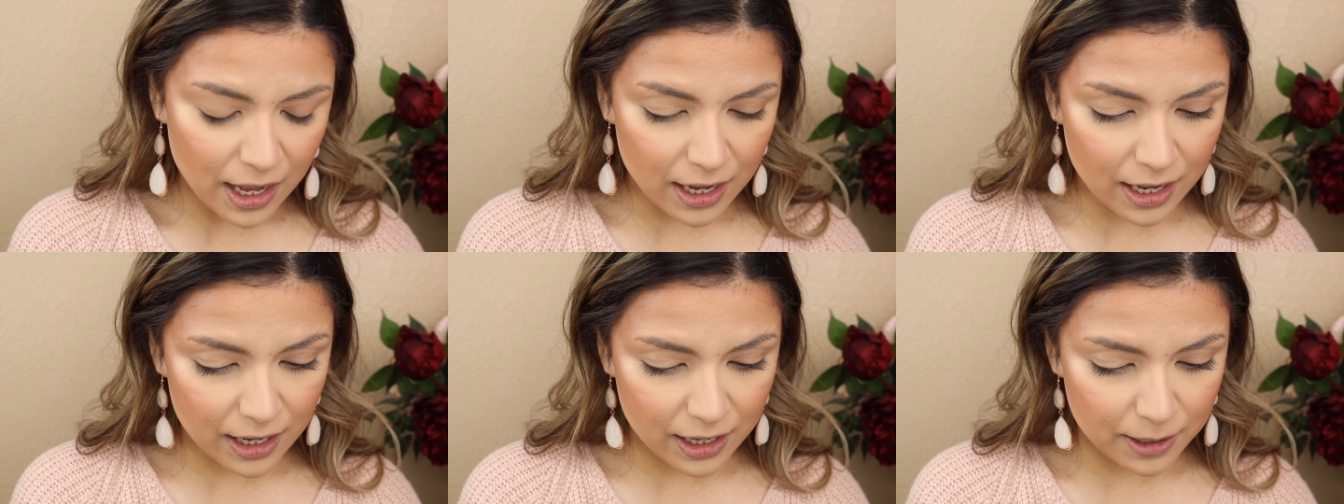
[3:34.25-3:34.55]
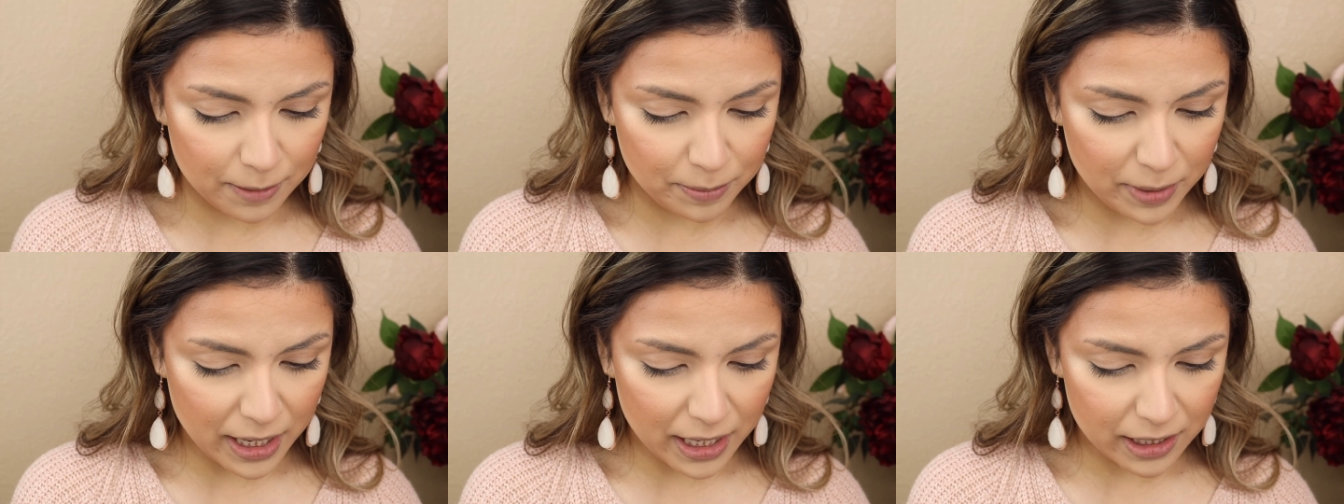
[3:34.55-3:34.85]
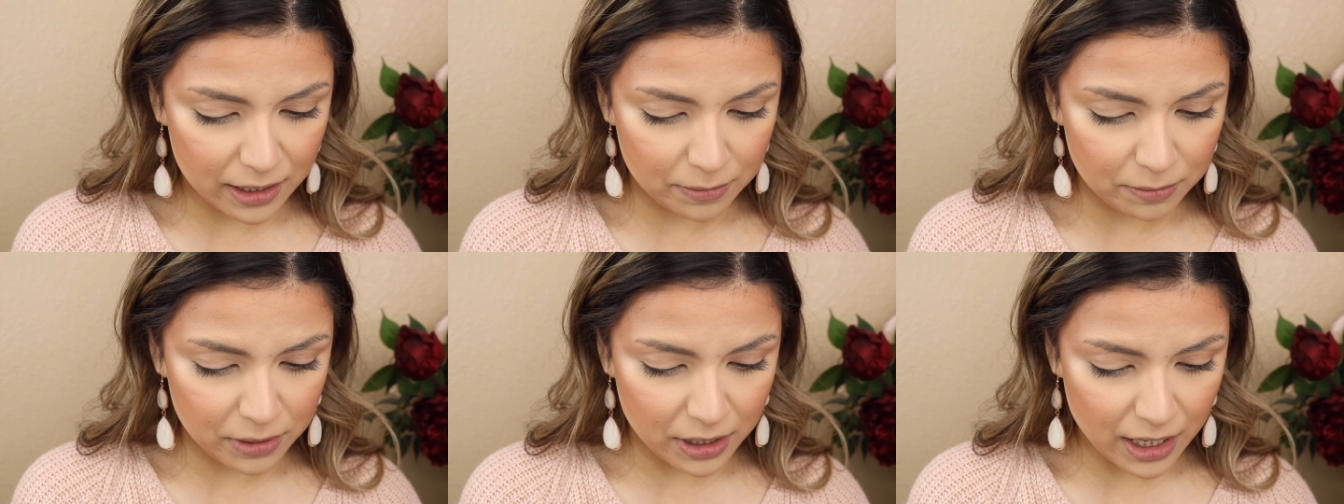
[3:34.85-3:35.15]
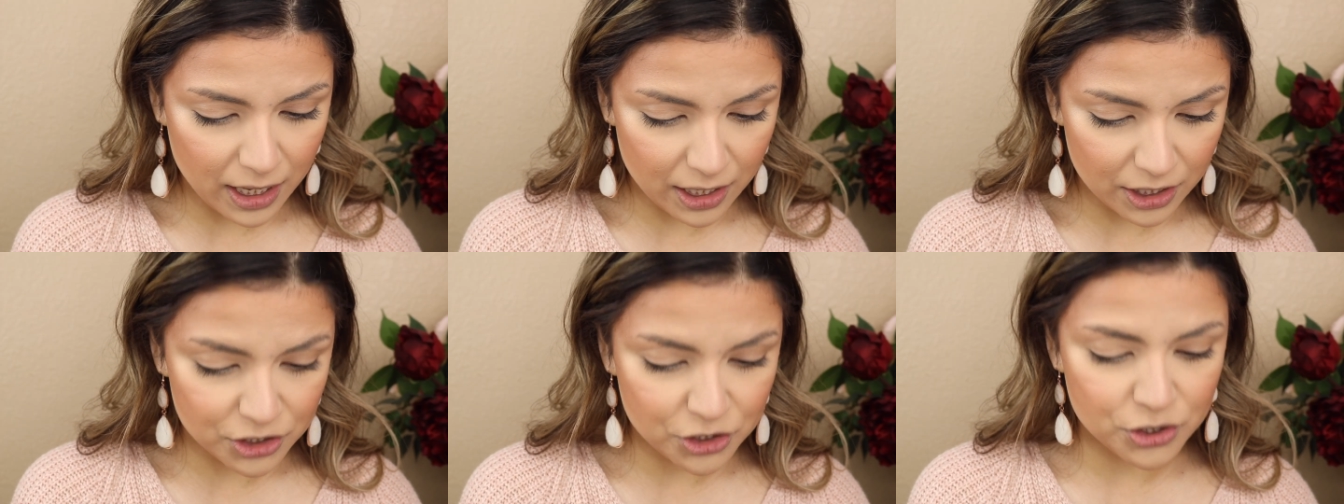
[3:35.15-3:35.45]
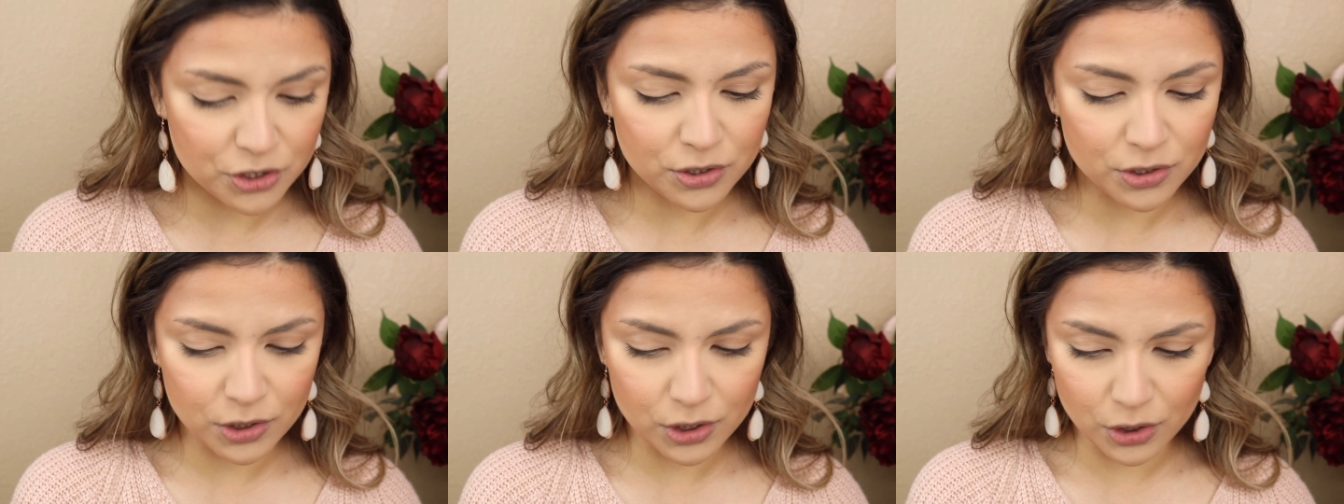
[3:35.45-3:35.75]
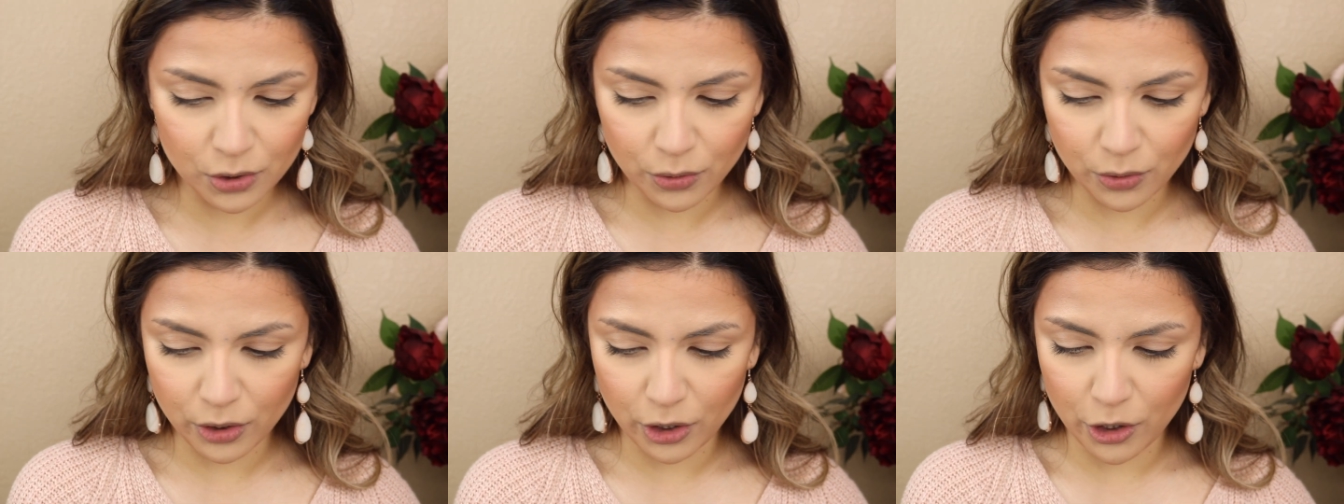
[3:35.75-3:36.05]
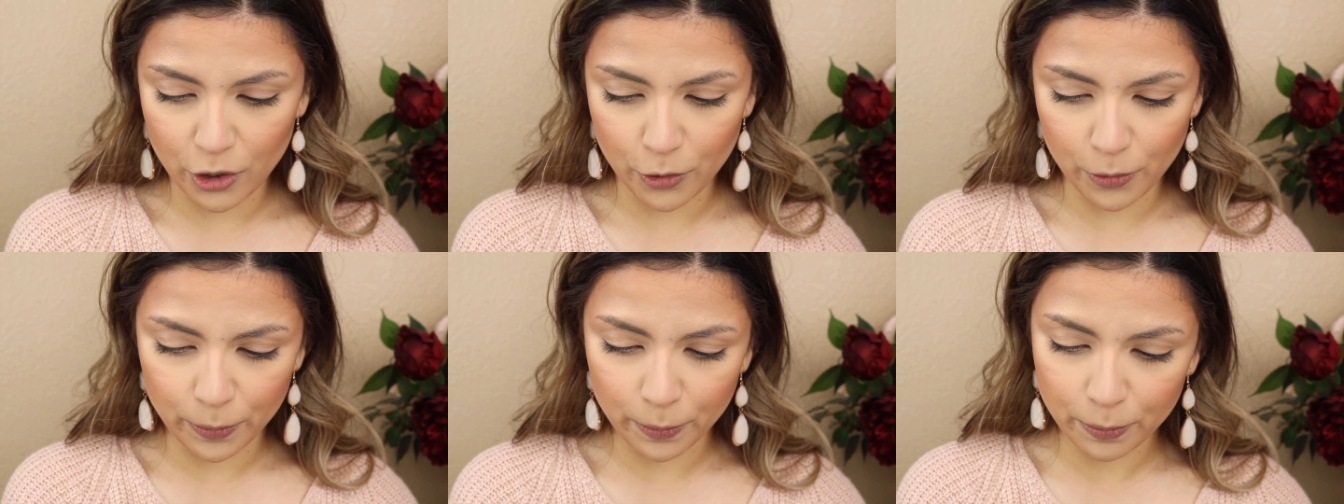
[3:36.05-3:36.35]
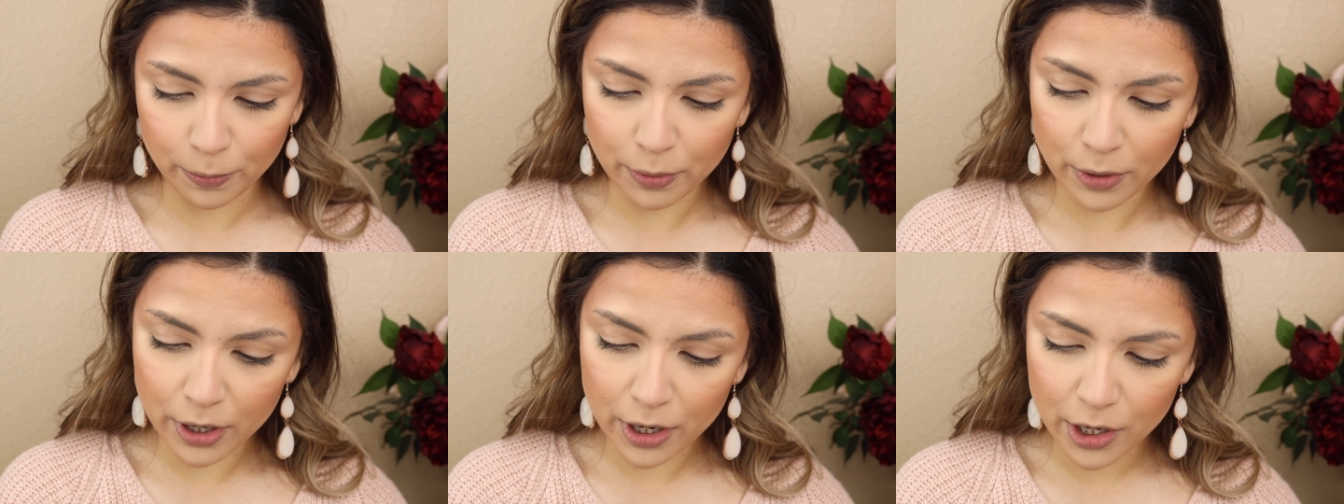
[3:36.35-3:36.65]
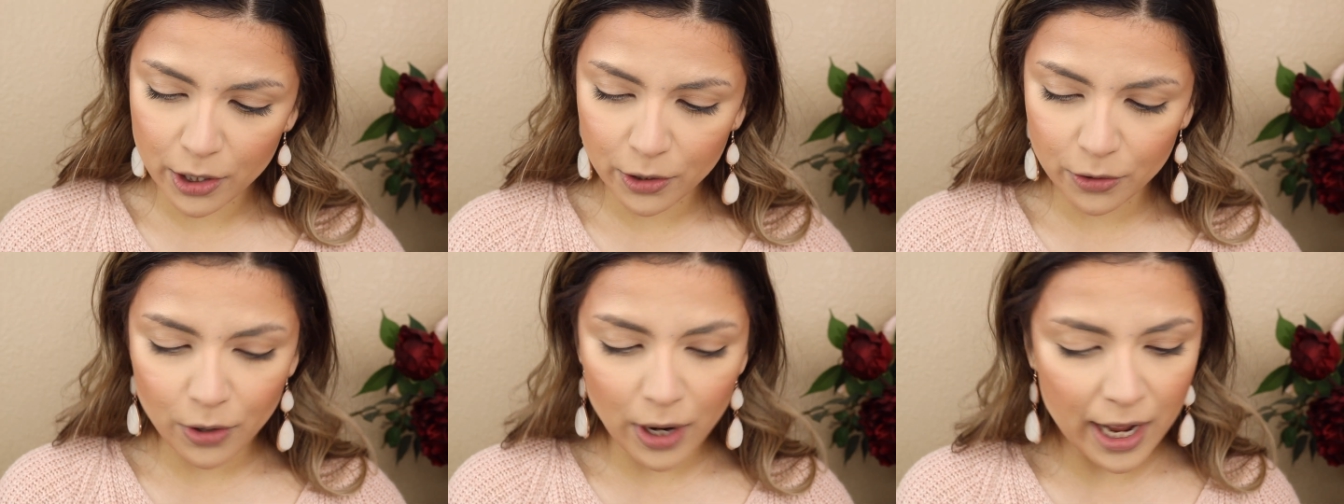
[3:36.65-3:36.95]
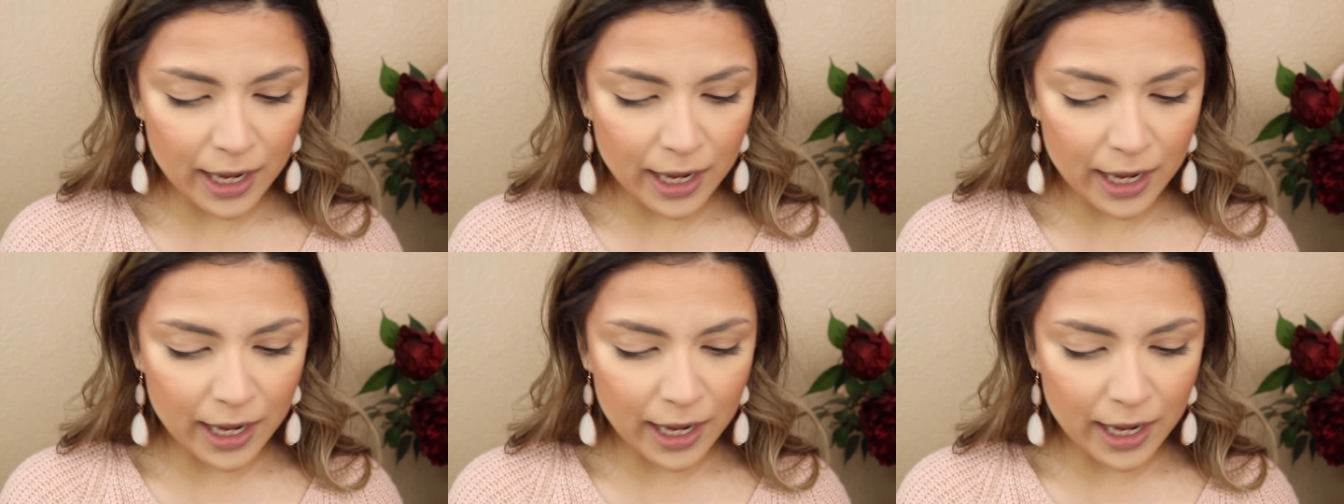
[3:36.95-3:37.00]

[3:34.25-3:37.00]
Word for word: uh, by BH Studio Pro.